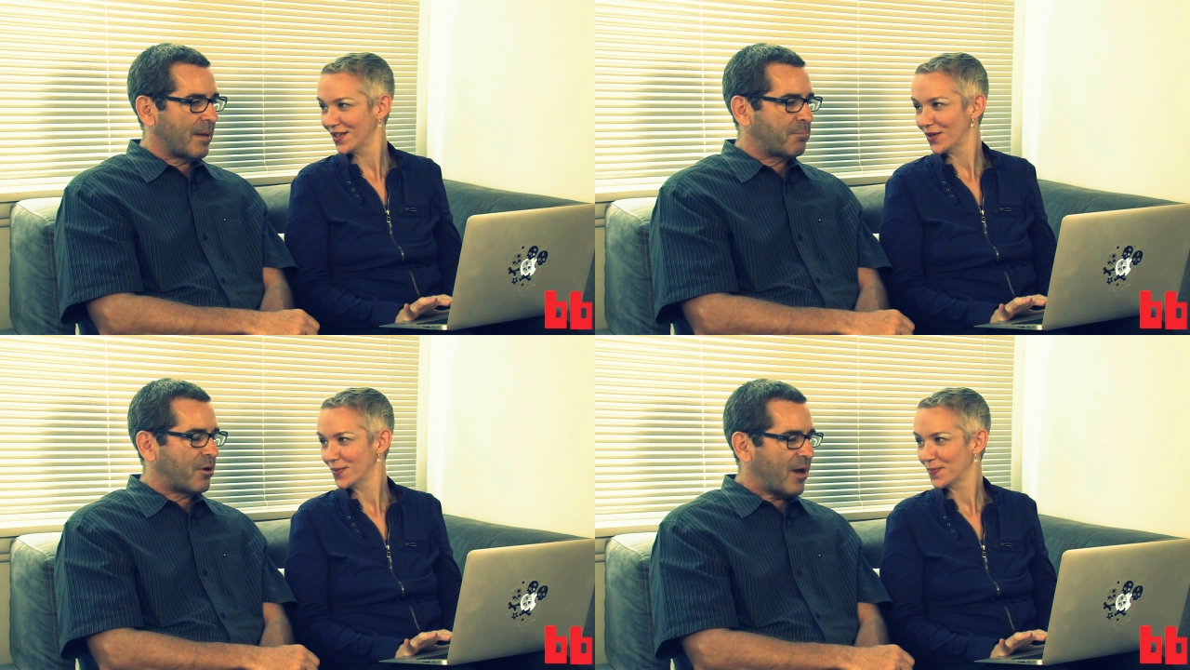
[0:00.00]

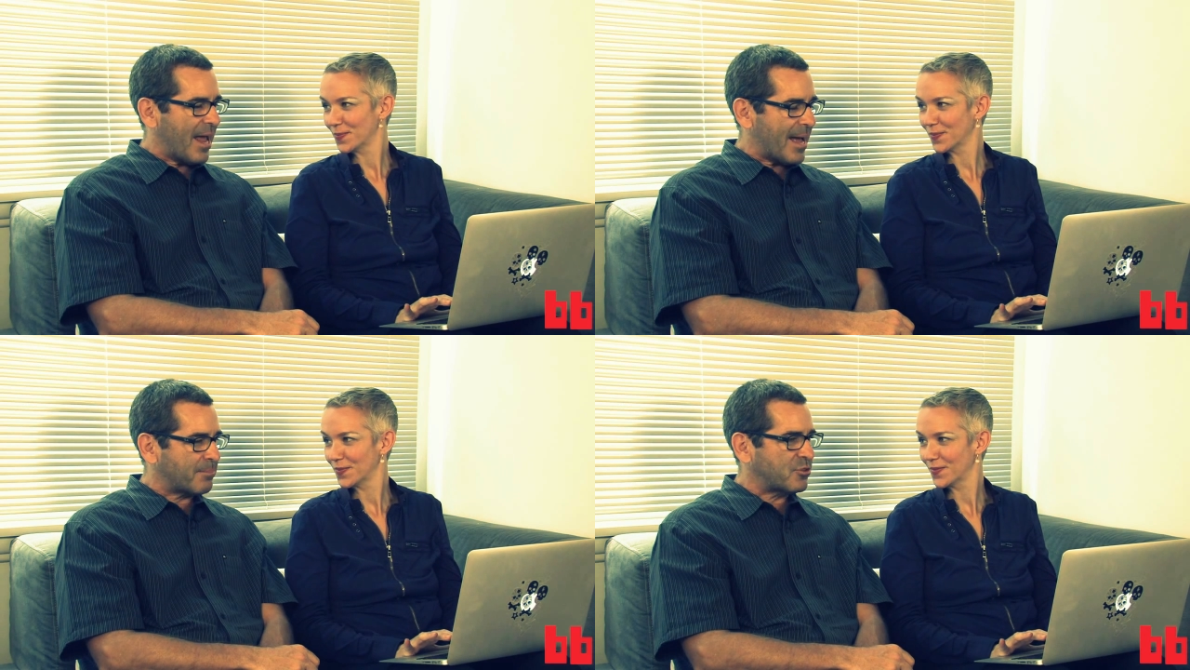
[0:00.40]
Speaker 1: And
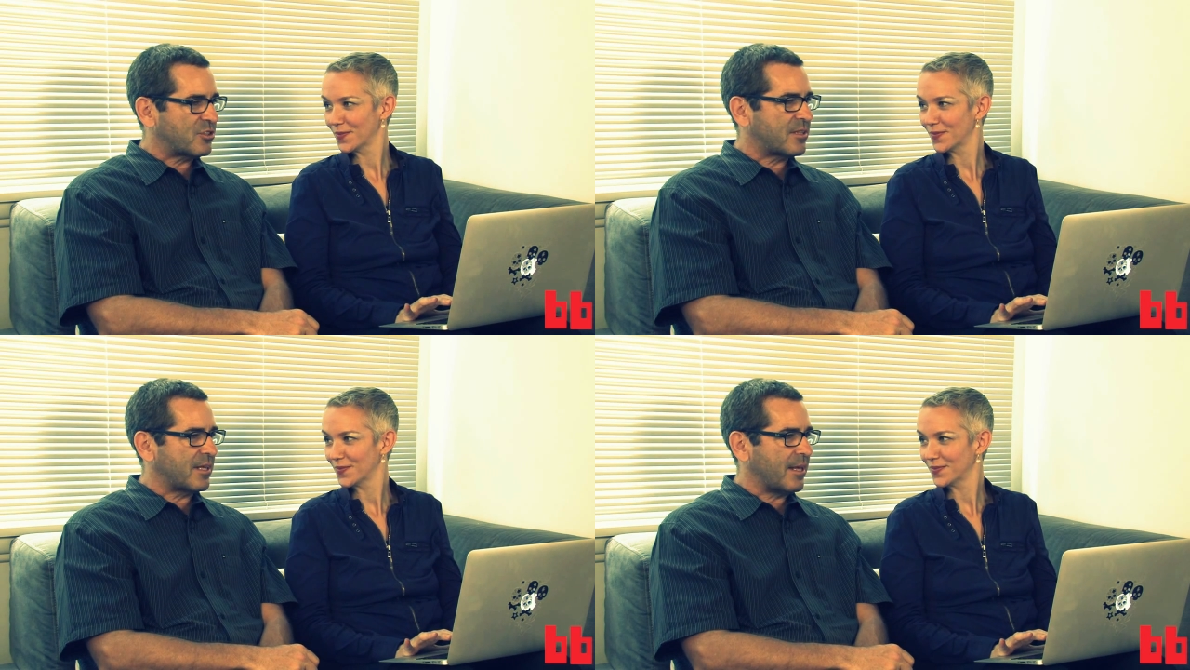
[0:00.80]

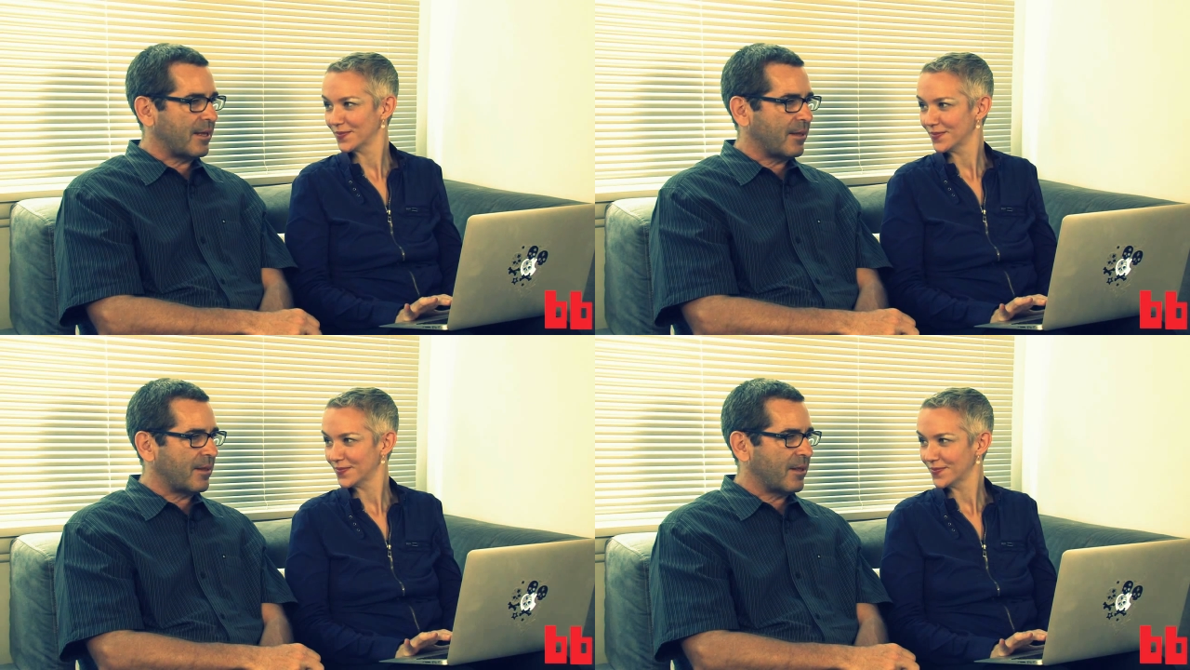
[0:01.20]
perhaps
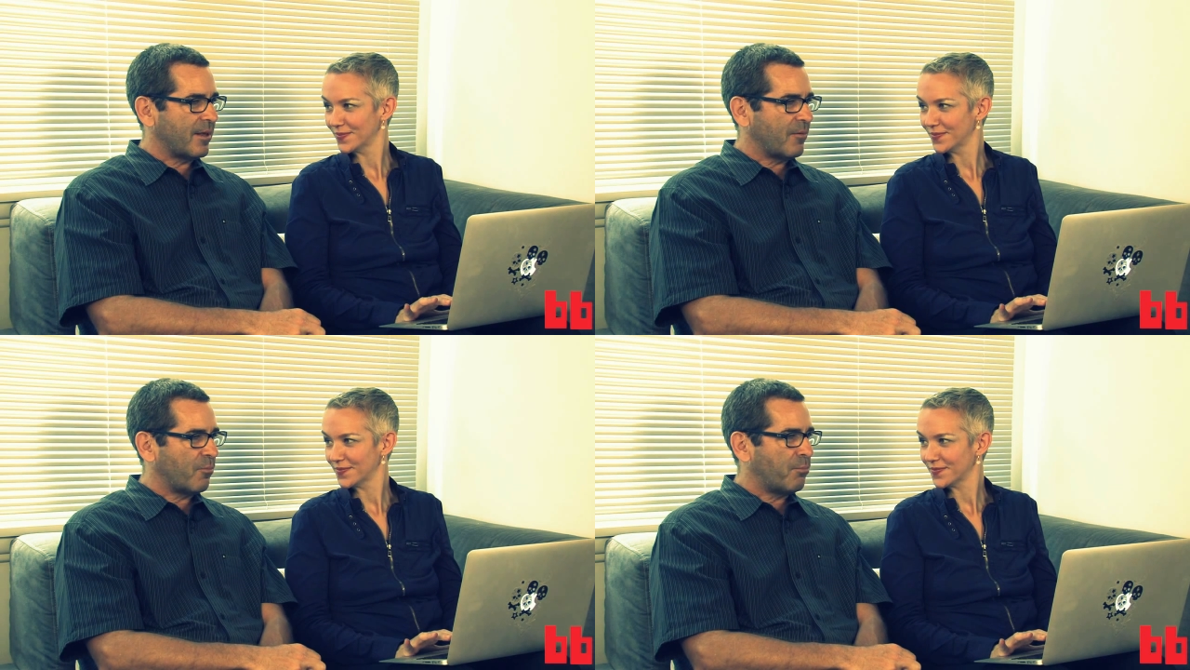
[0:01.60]
the
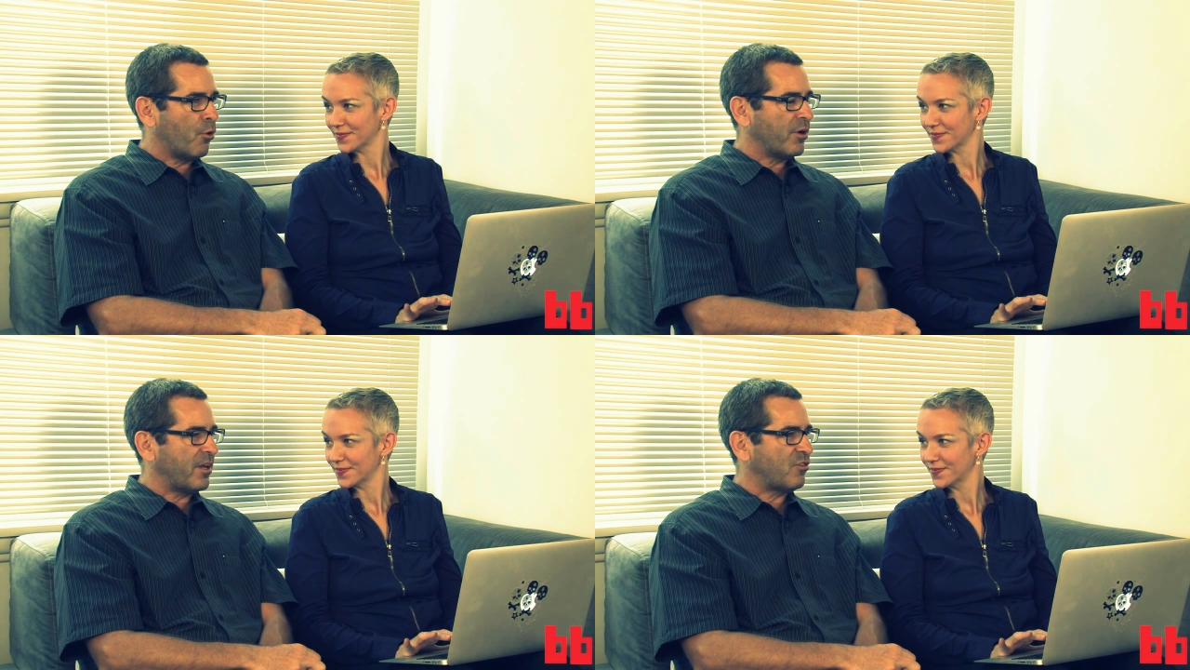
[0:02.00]

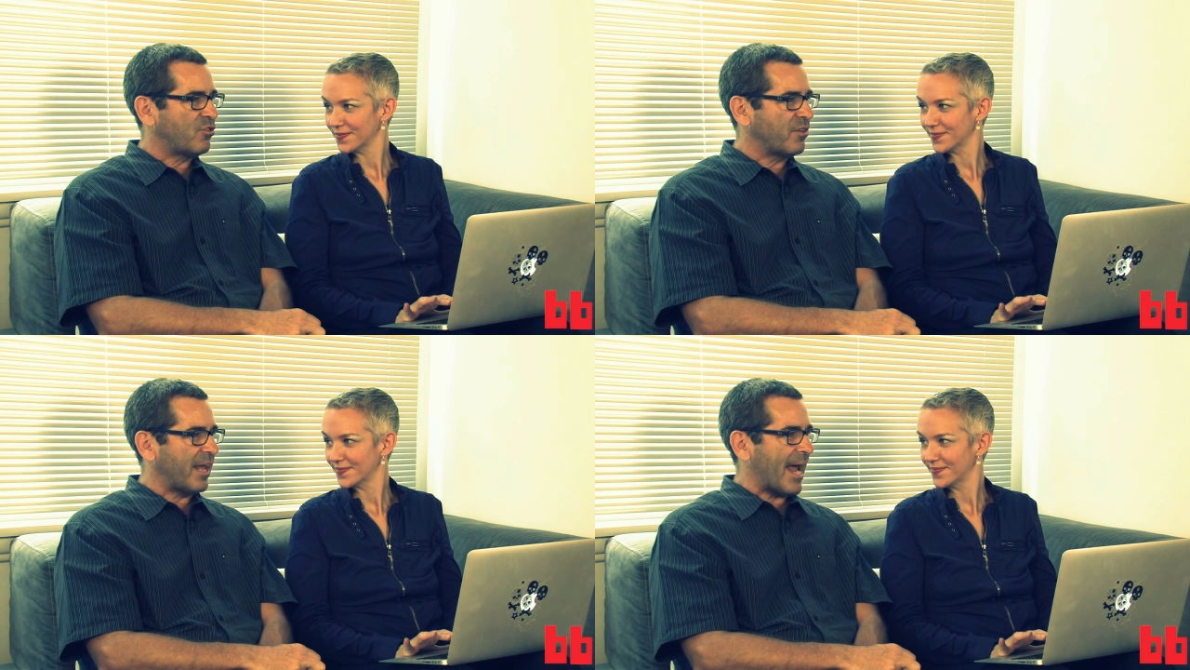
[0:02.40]

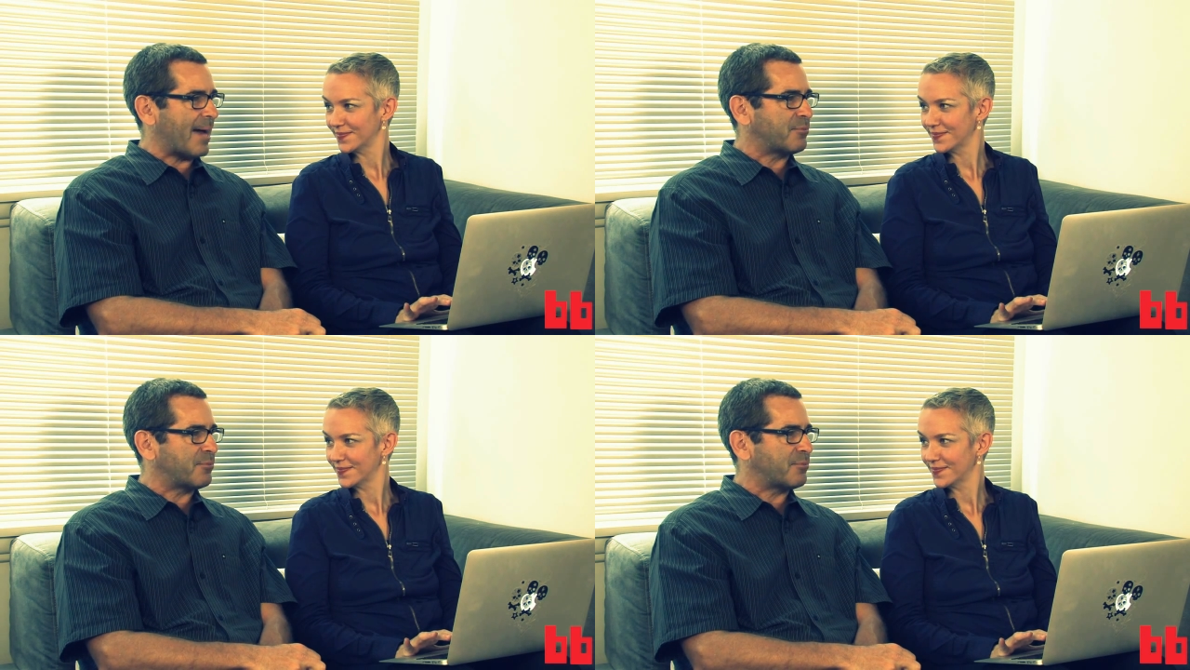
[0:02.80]
pointing to the